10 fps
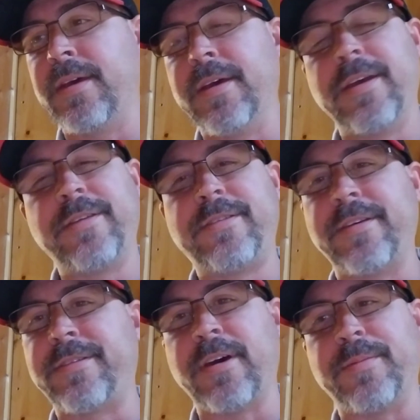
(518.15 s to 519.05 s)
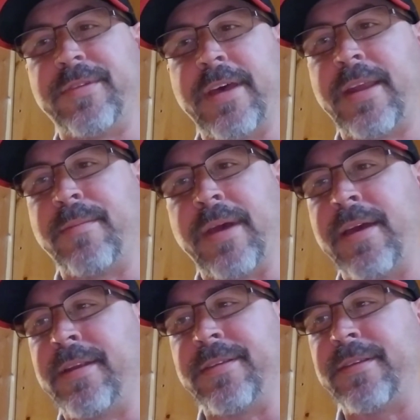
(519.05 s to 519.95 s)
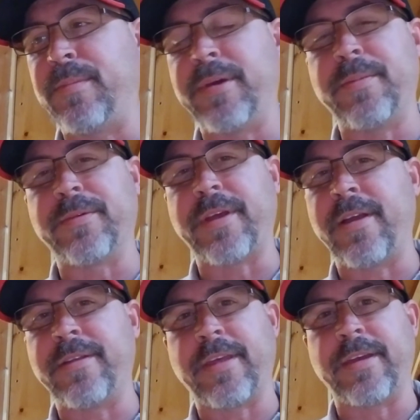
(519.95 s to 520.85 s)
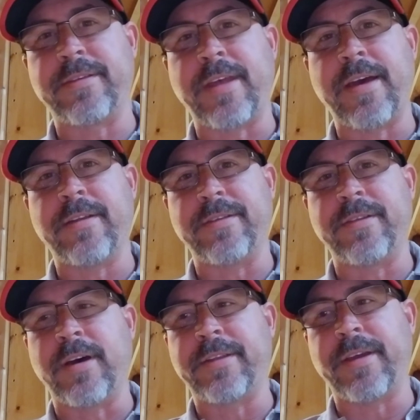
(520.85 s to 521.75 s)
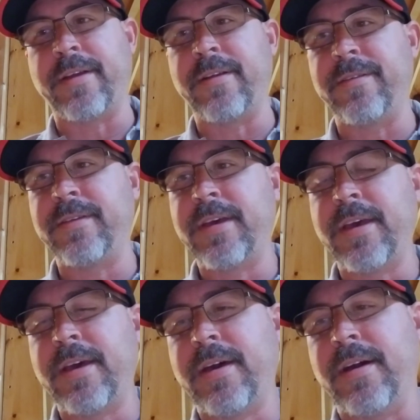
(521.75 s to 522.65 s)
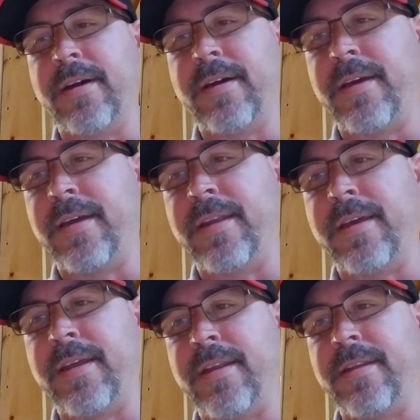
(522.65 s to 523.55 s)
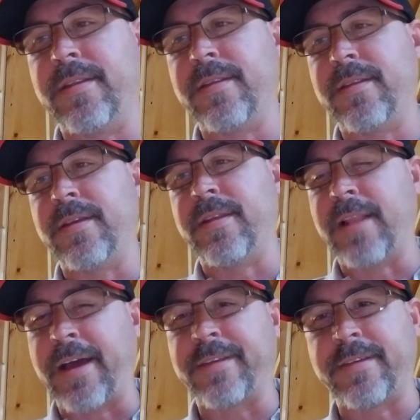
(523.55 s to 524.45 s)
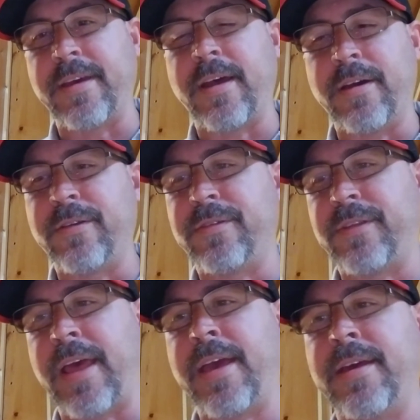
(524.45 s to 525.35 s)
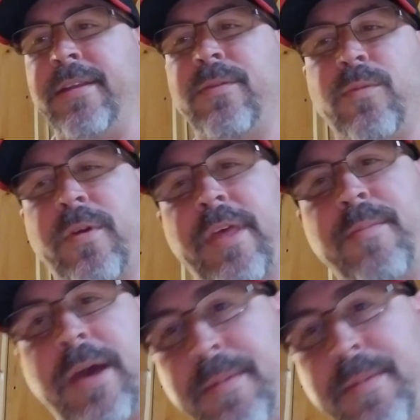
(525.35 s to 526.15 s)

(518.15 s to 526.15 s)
it's just upsetting, man, to see people tearing things down that's not theirs. And like I said, I understand where they may be